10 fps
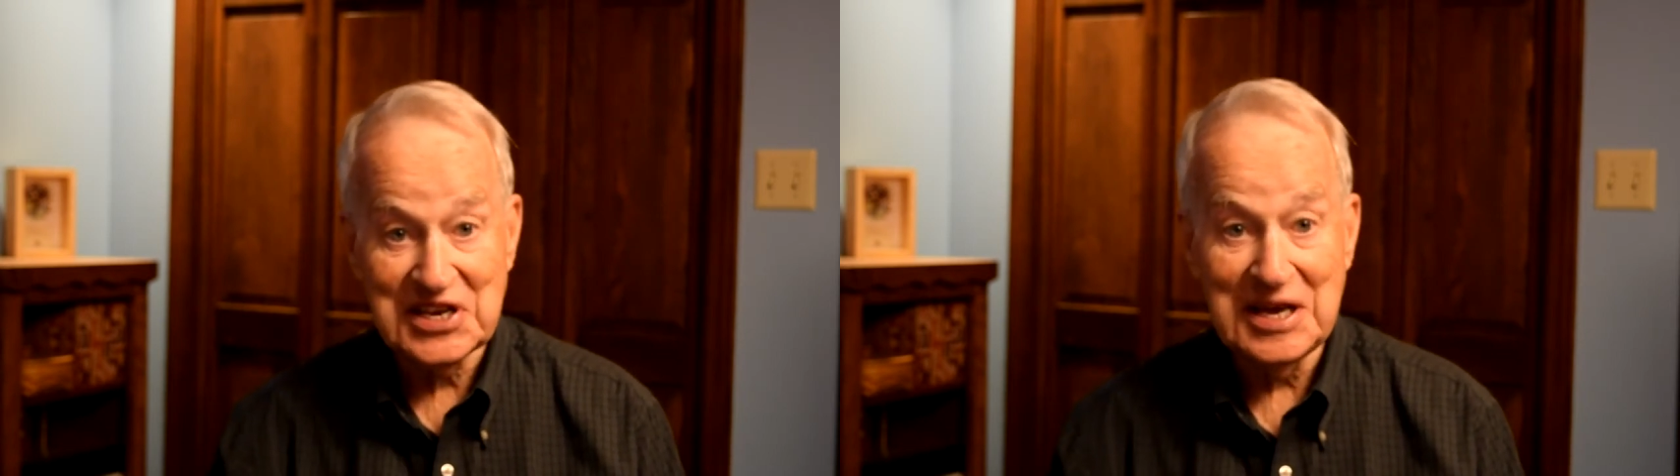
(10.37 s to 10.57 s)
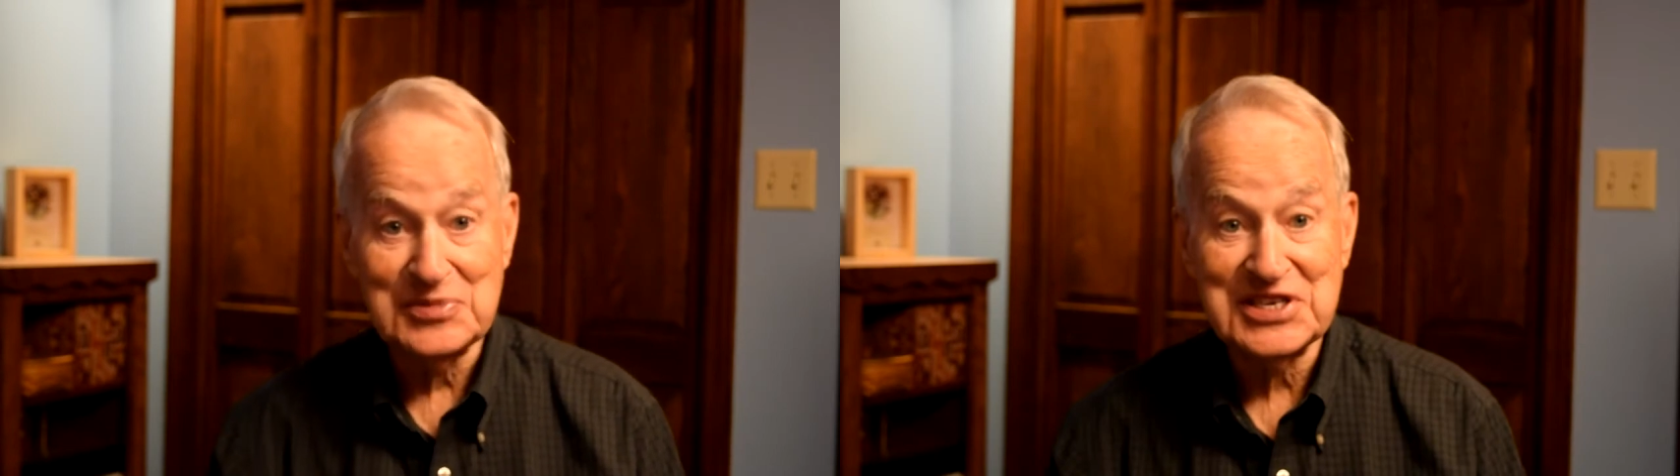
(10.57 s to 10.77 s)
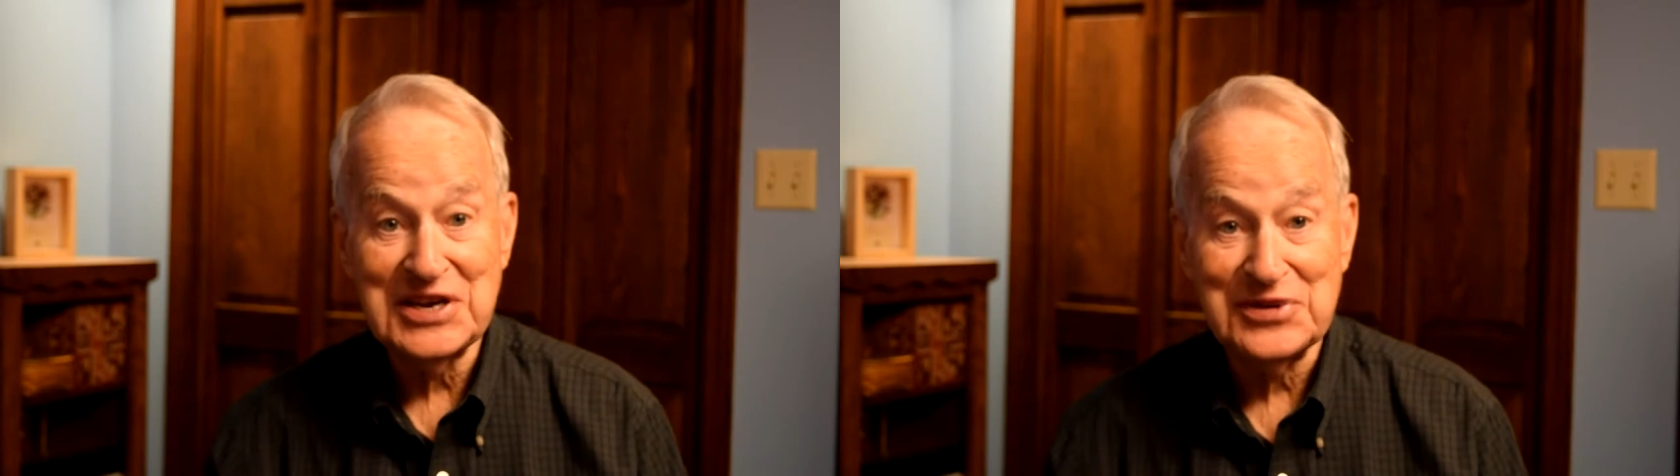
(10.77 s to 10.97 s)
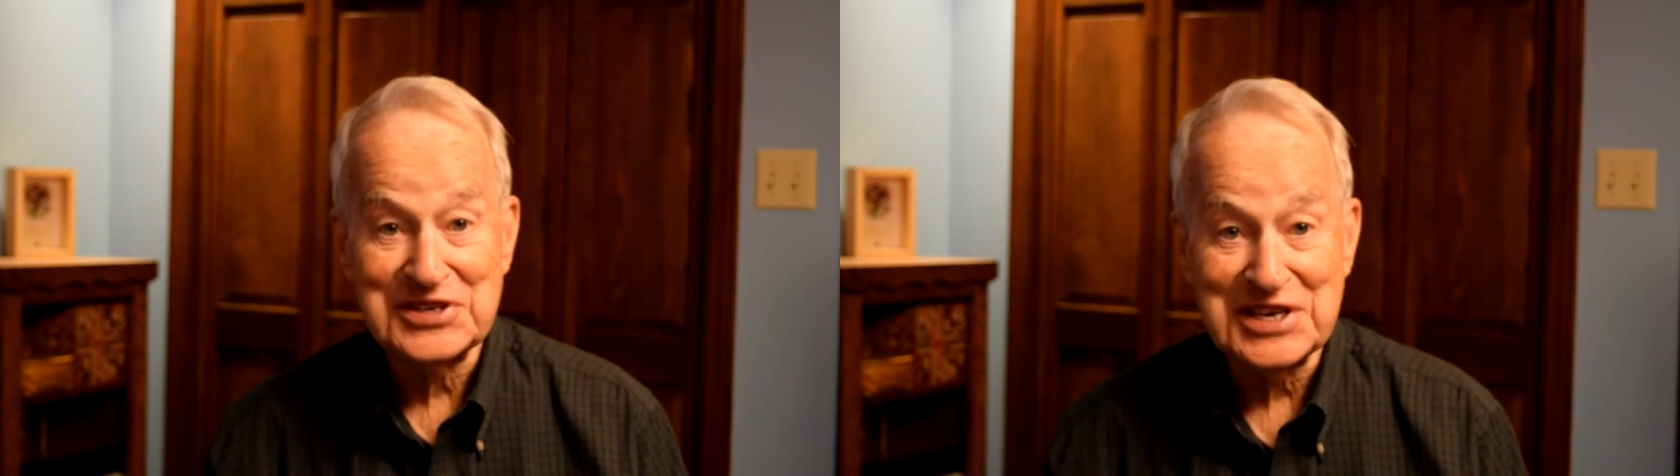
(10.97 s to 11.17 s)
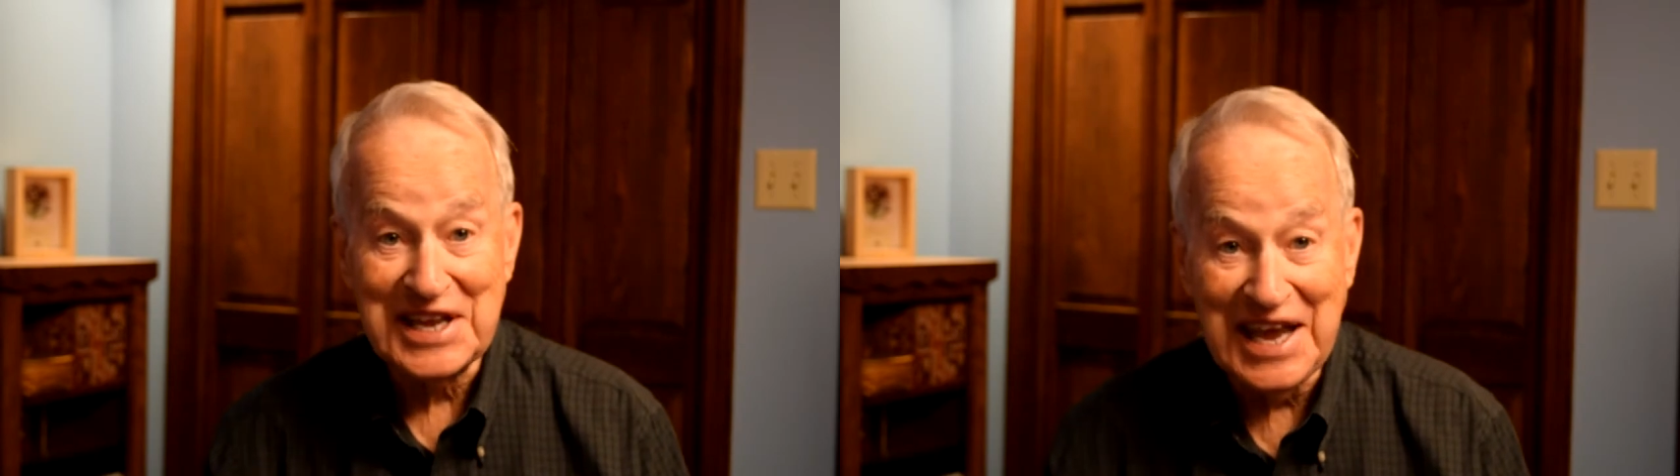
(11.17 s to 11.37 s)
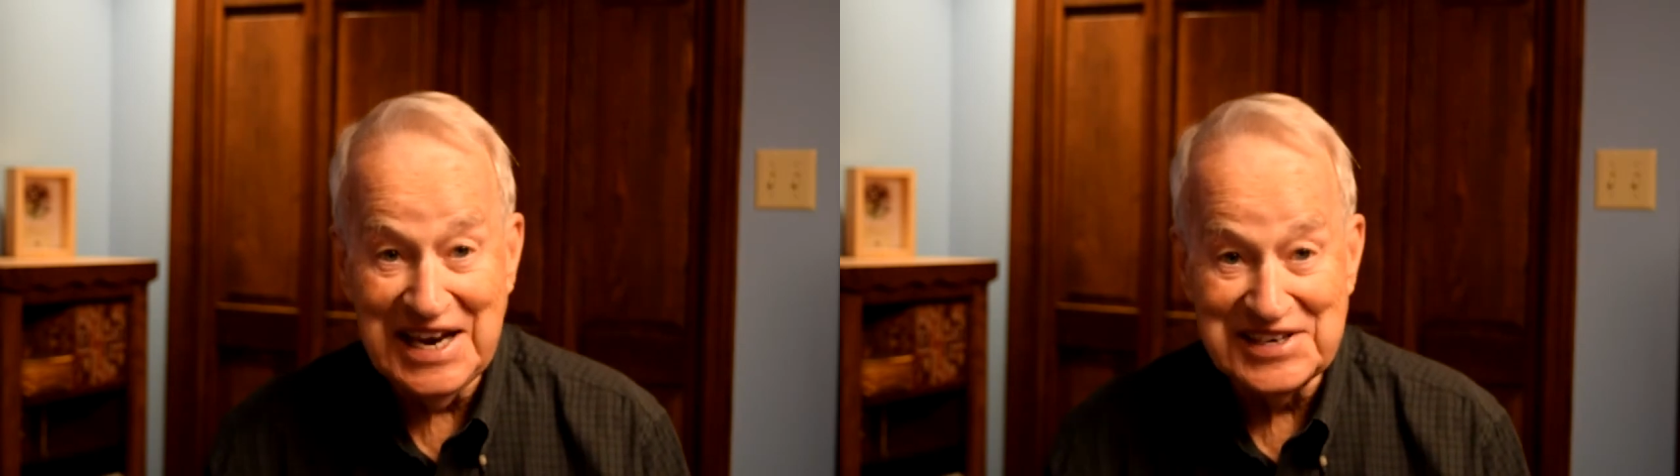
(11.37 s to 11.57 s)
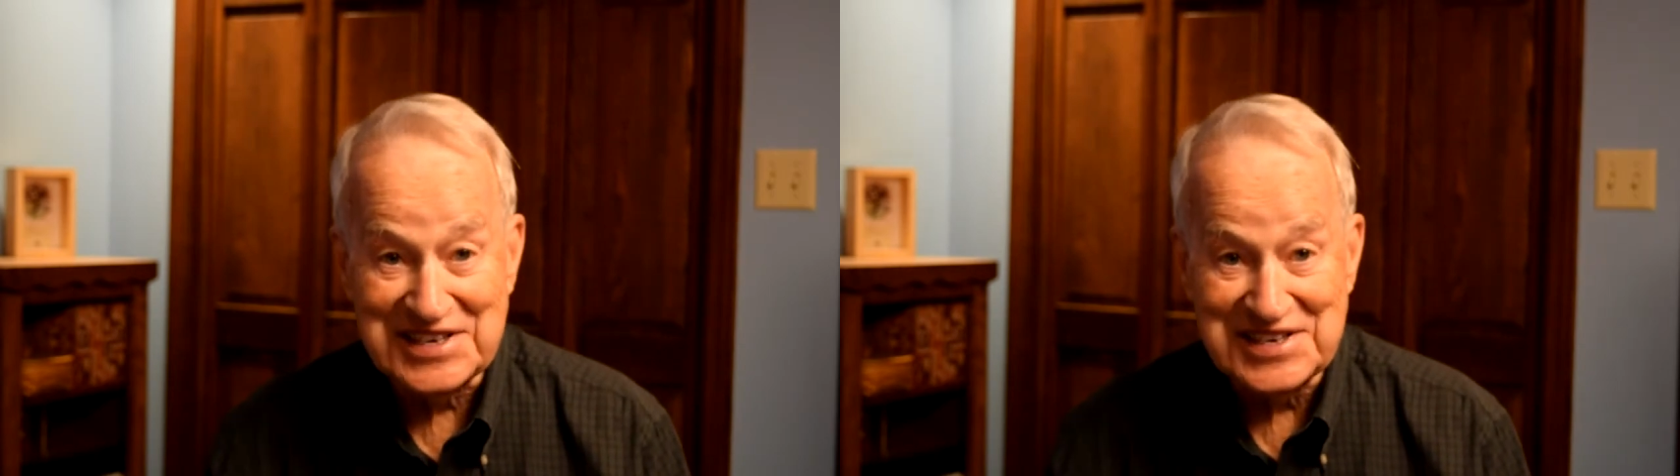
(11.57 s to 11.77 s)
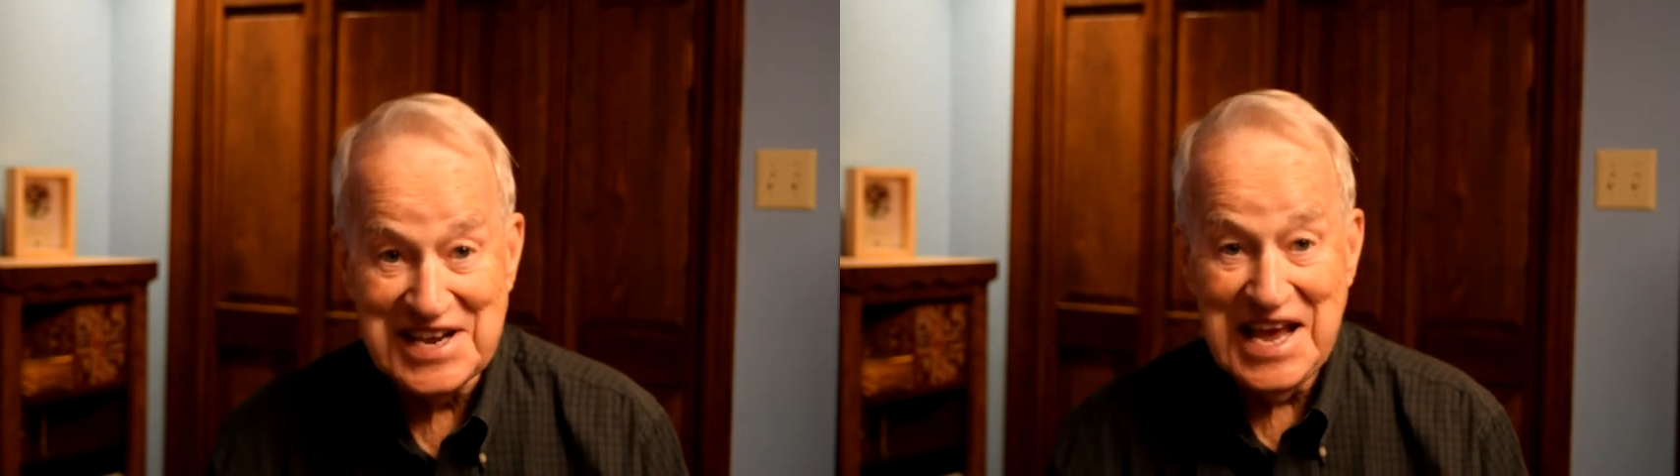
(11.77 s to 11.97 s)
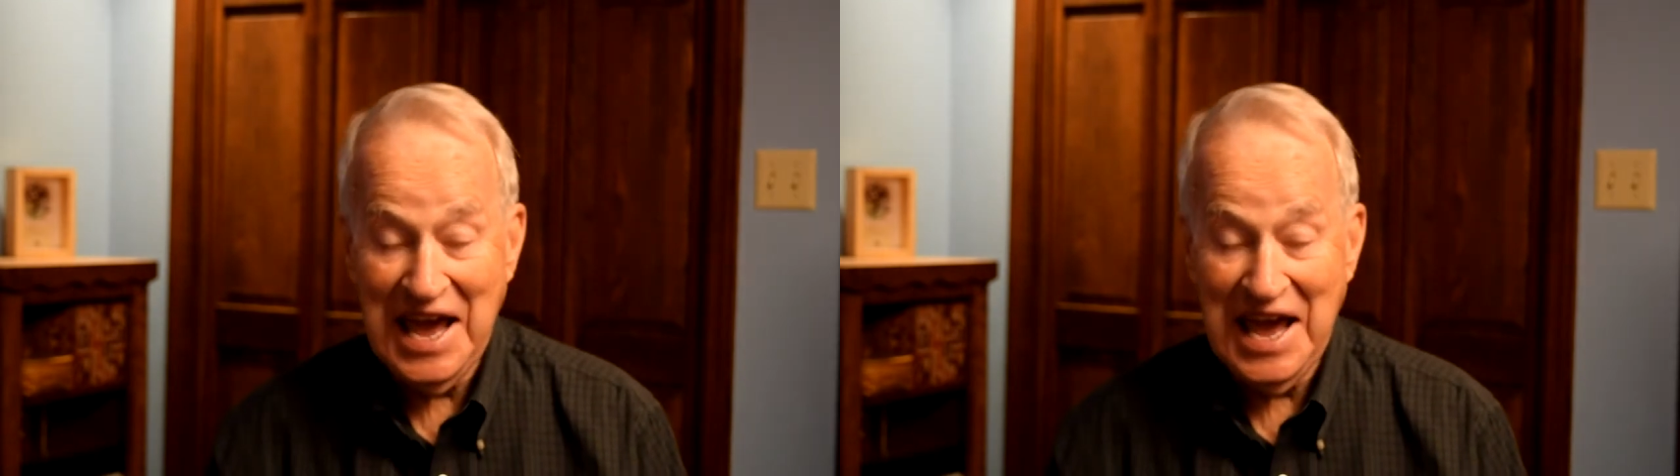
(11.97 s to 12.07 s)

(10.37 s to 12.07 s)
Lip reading: kept secrets in Kansas,